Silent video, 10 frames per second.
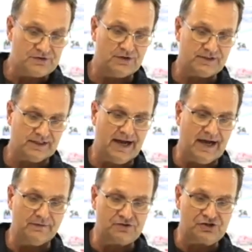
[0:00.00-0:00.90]
there's a
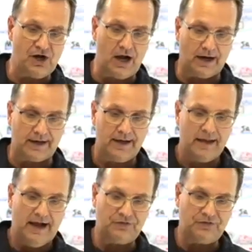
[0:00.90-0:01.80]
kind of shock
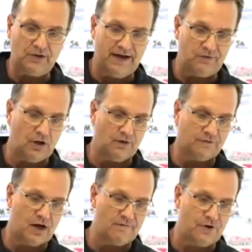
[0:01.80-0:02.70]
at the level of
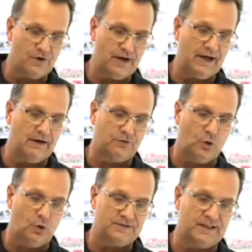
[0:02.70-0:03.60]
comfort and
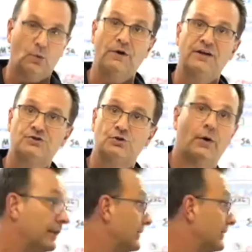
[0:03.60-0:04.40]
affluence that we enjoy.